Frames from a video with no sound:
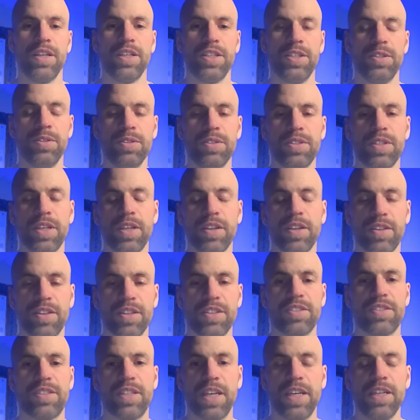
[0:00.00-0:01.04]
using
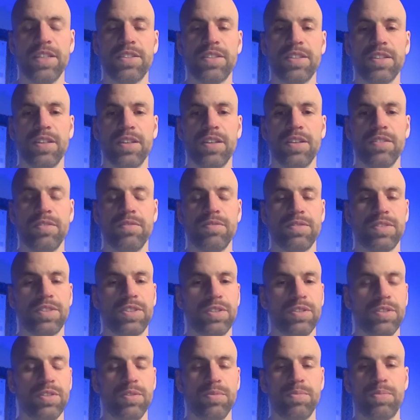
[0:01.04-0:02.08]
this data
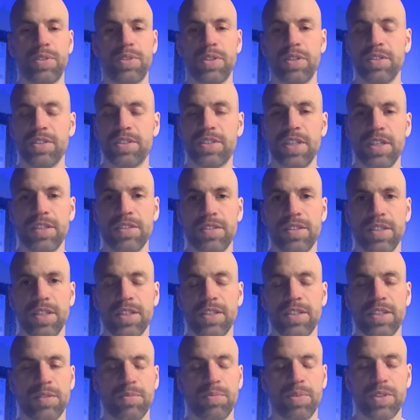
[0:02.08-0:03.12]
to process
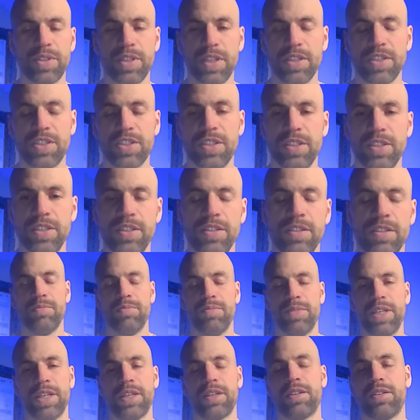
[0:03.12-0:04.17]
it and potentially
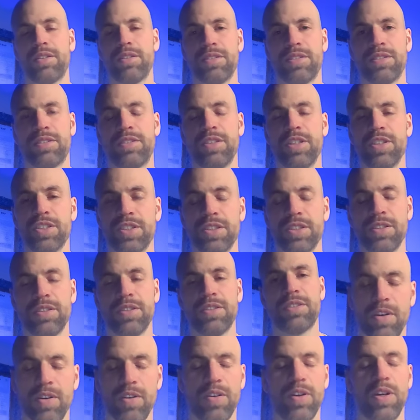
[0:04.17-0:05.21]
make
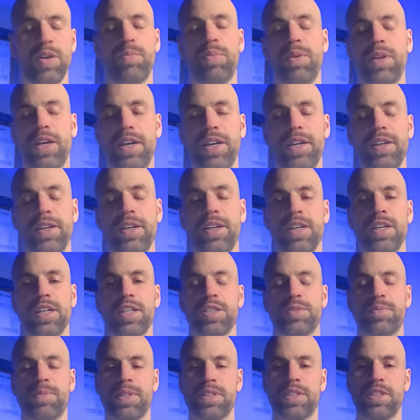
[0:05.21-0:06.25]
decisions or apply
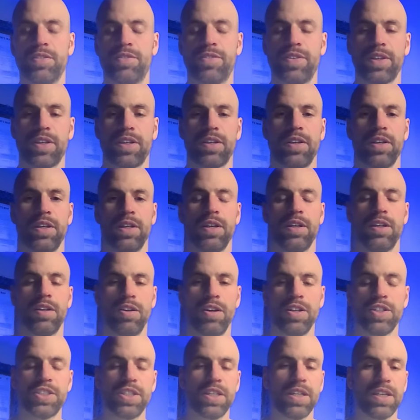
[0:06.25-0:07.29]
specific
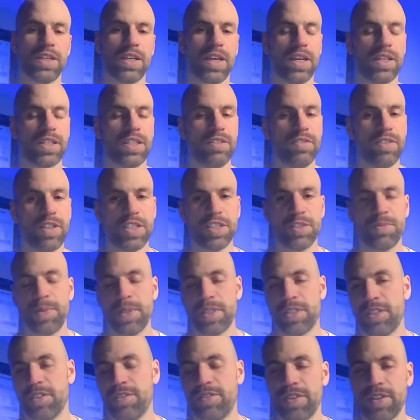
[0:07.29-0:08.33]
logic, activate
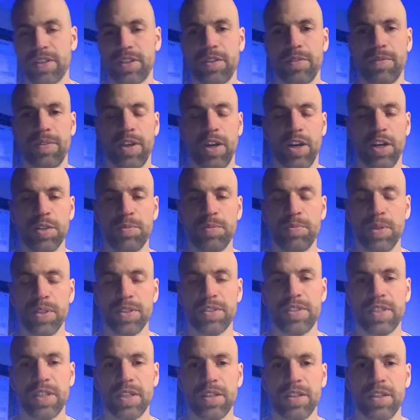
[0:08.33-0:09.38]
specific output
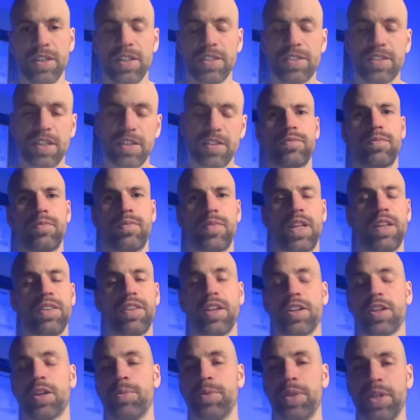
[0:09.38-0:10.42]
signals, and
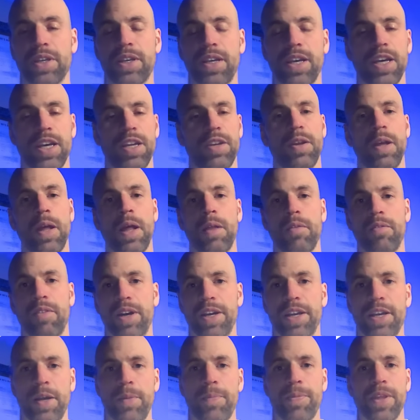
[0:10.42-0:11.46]
then communicate
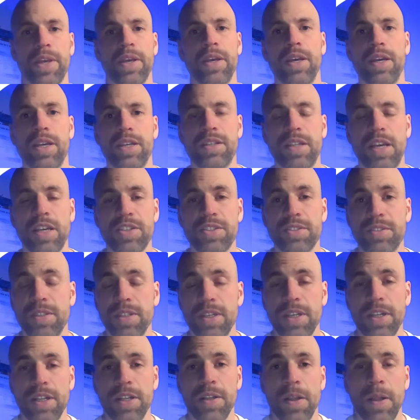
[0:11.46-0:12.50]
via
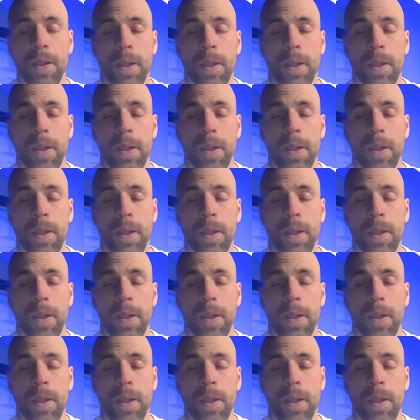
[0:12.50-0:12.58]
industrial